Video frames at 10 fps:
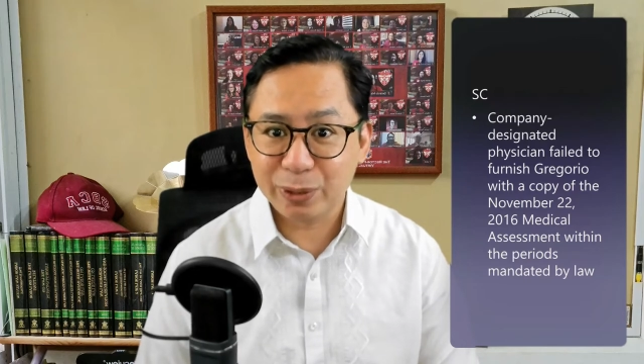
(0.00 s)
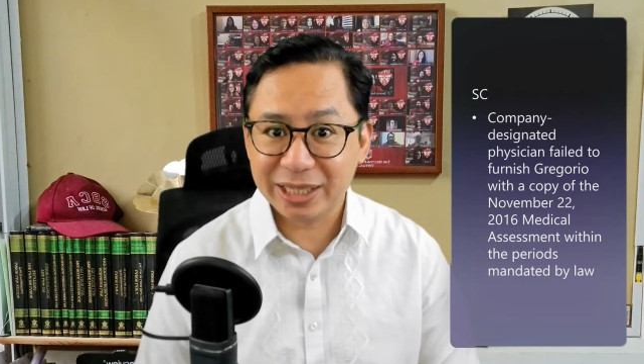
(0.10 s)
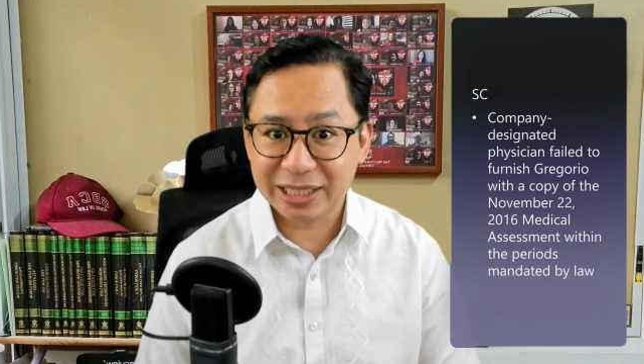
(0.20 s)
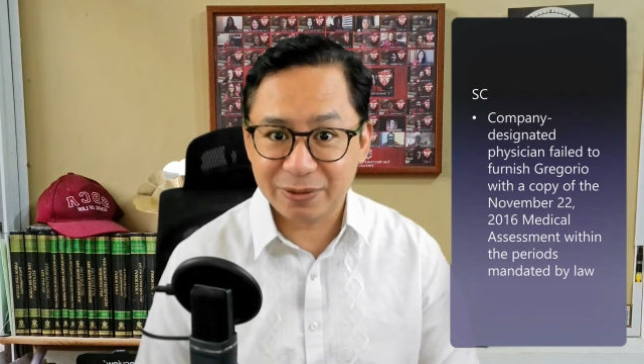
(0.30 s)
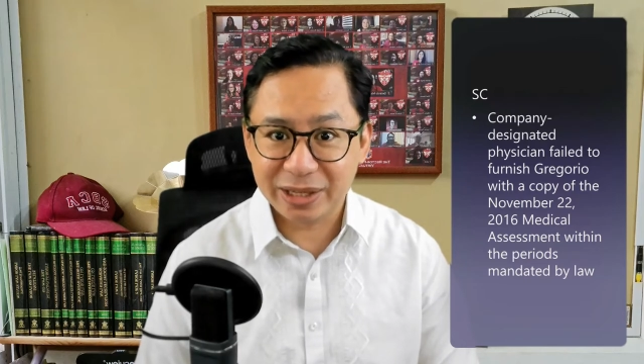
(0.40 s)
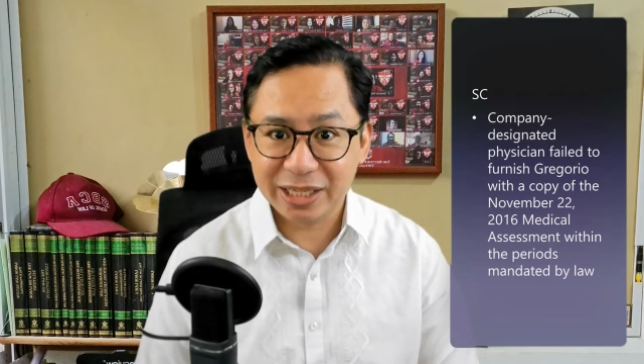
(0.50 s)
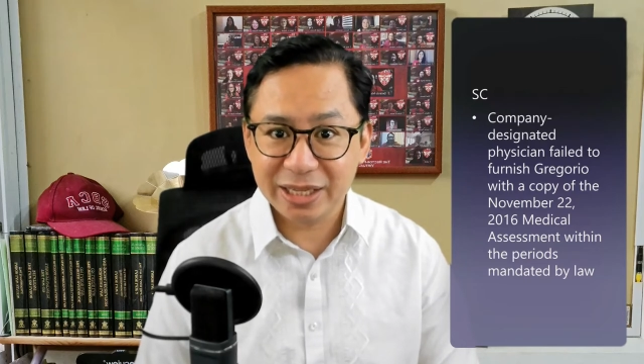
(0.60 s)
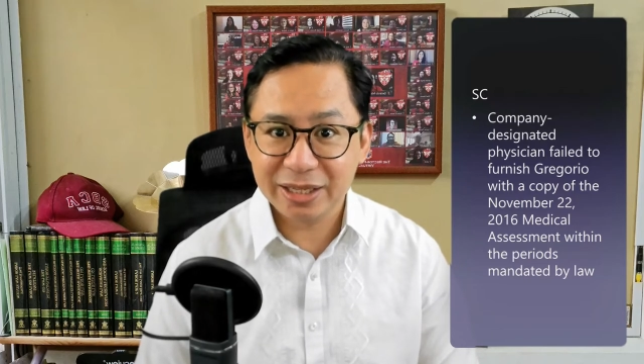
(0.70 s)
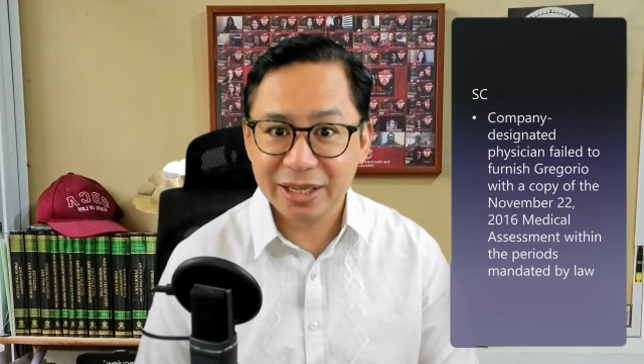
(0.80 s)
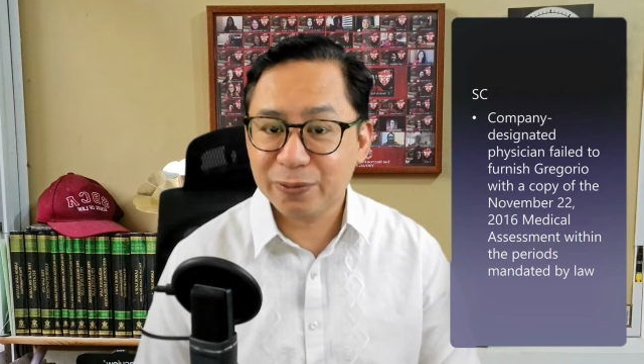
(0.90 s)

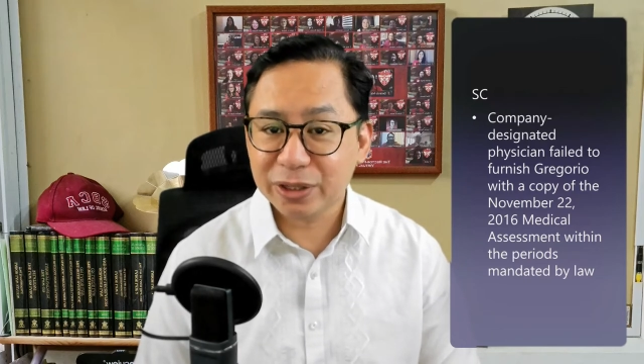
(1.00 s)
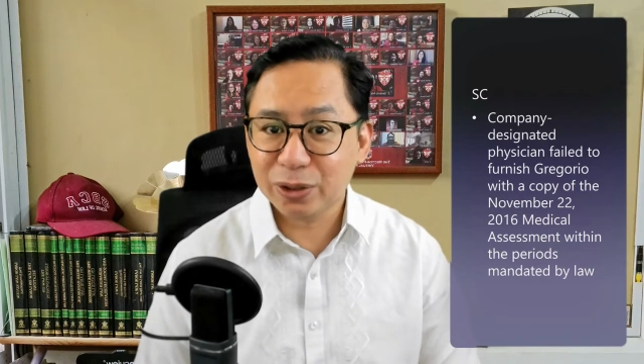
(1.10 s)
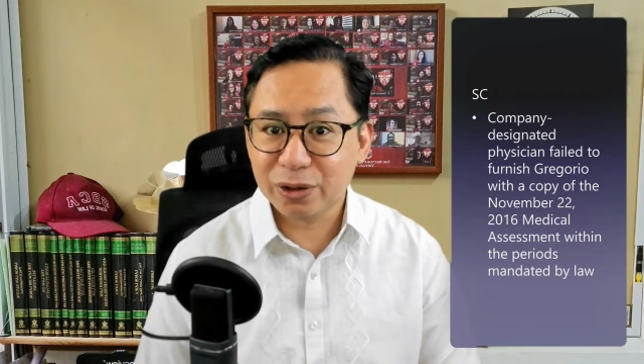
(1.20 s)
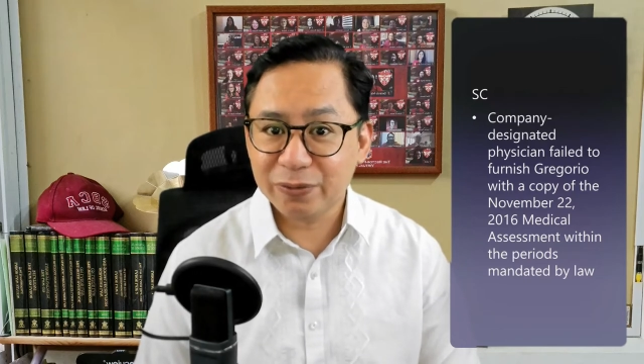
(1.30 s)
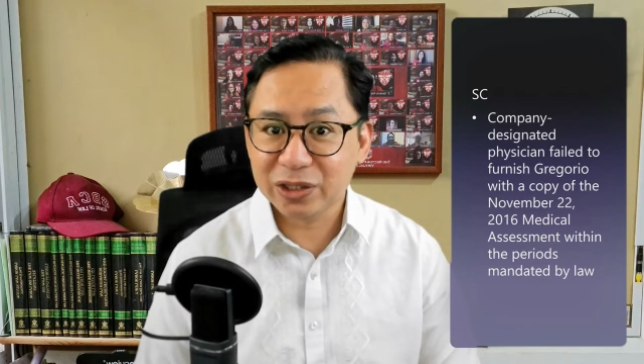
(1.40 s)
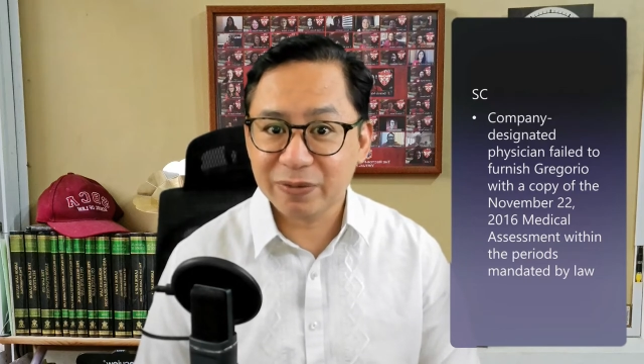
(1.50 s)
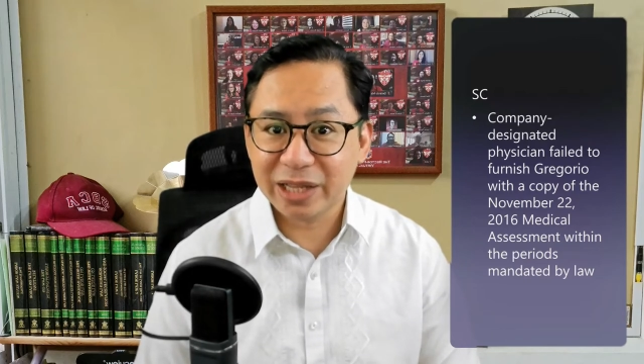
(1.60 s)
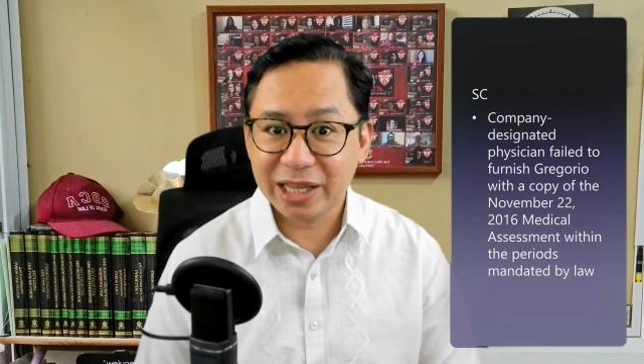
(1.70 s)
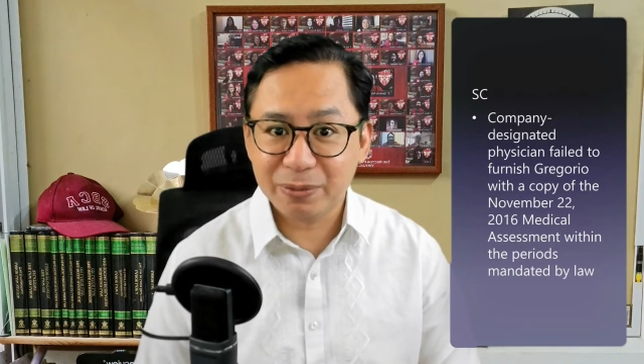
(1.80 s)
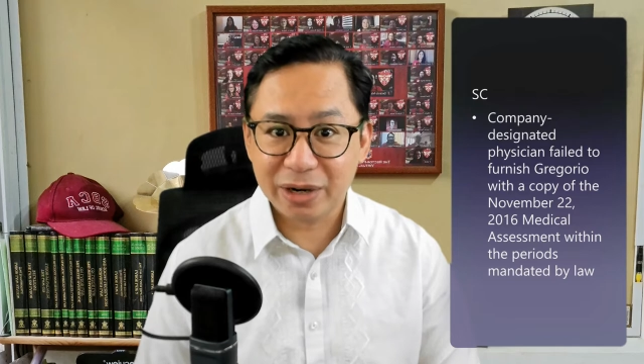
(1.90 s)
2017 before the Office of
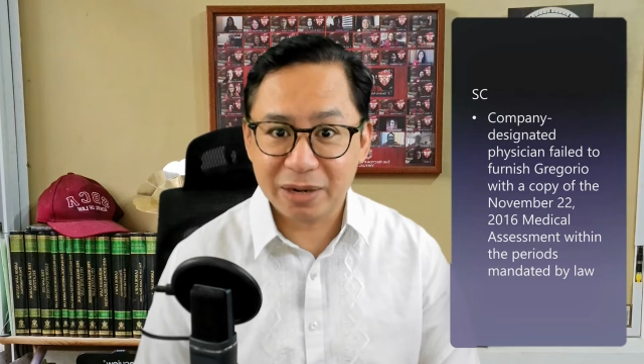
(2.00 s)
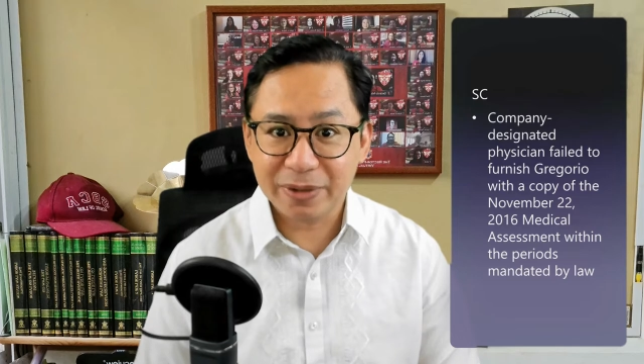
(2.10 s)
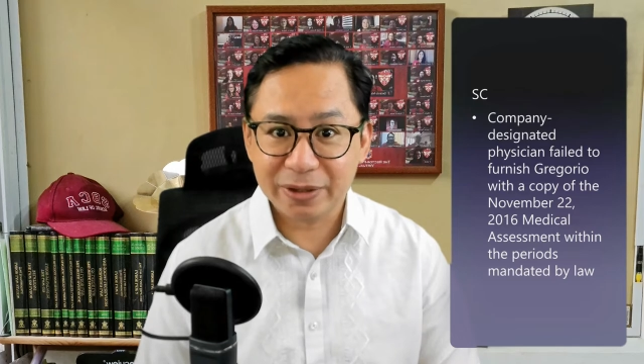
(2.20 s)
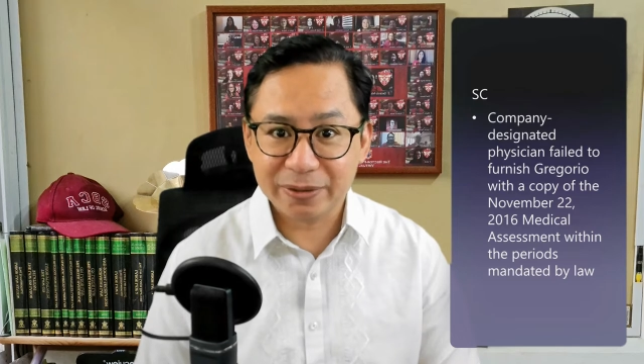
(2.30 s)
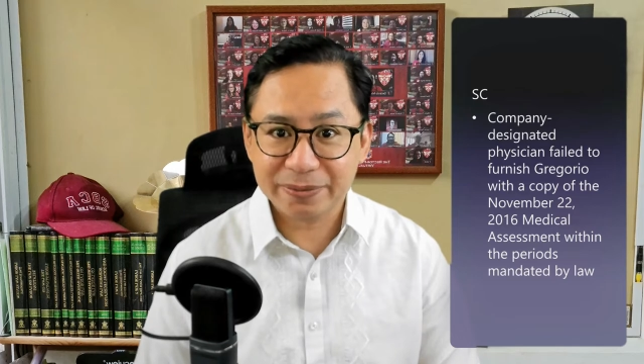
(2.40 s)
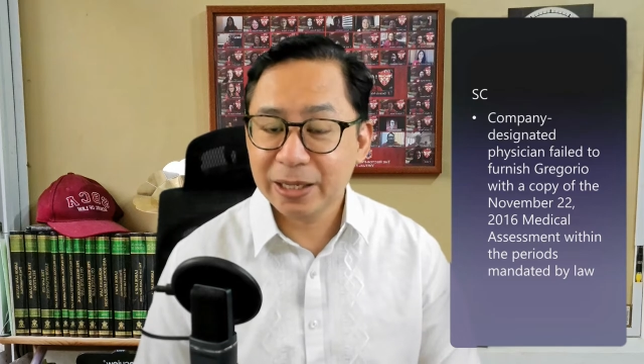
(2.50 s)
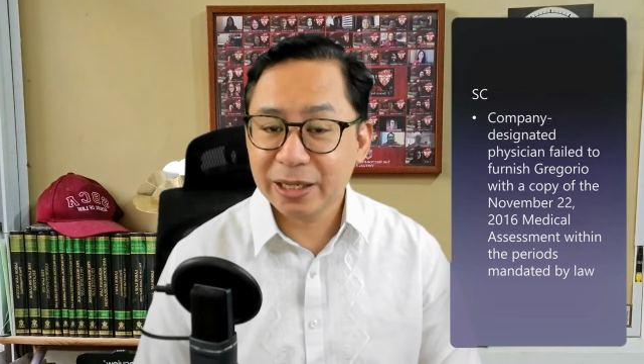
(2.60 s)
the Labor Arbiter.